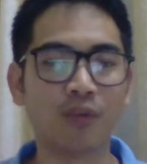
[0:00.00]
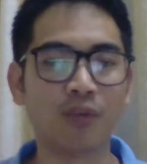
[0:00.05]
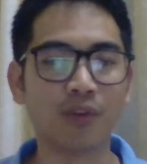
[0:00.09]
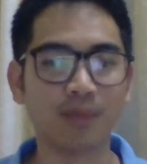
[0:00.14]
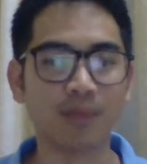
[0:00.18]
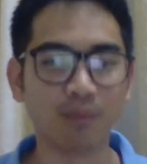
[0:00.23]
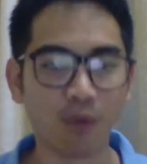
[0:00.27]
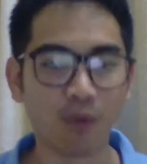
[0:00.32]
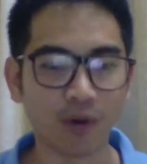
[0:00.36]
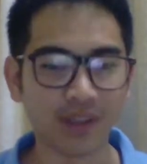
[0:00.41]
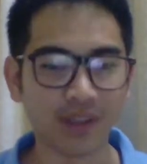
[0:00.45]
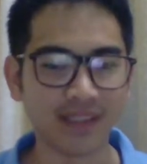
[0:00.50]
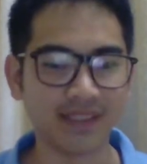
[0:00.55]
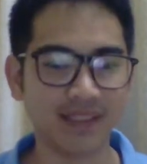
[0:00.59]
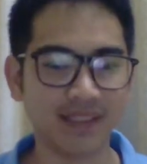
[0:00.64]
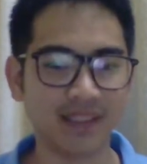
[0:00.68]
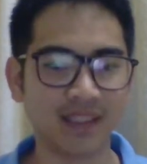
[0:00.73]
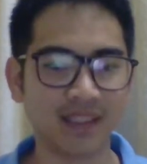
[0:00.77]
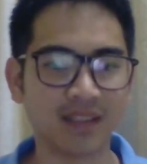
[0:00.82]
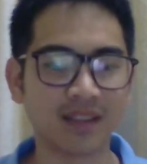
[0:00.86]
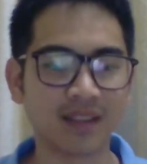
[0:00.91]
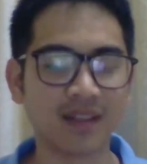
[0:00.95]
more
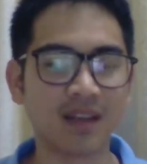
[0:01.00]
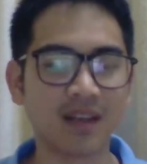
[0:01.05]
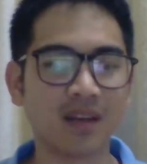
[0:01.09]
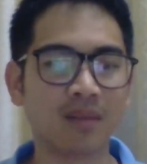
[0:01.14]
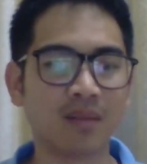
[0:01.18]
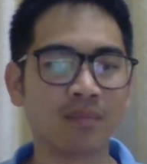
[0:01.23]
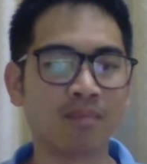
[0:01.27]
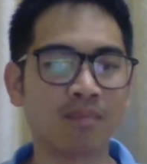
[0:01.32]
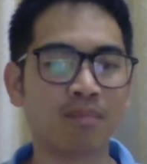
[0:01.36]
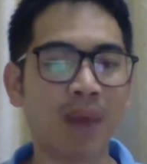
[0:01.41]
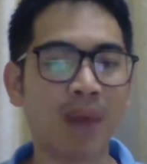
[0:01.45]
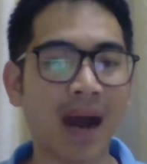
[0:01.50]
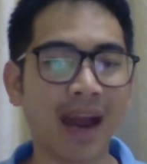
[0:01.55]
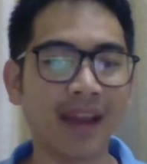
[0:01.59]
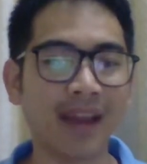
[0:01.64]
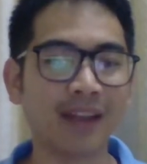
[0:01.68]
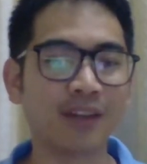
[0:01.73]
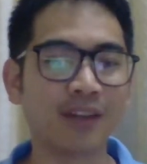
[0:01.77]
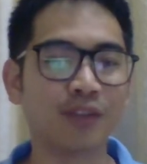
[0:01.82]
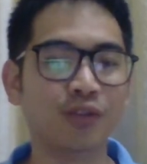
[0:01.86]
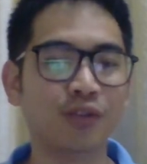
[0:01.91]
easier by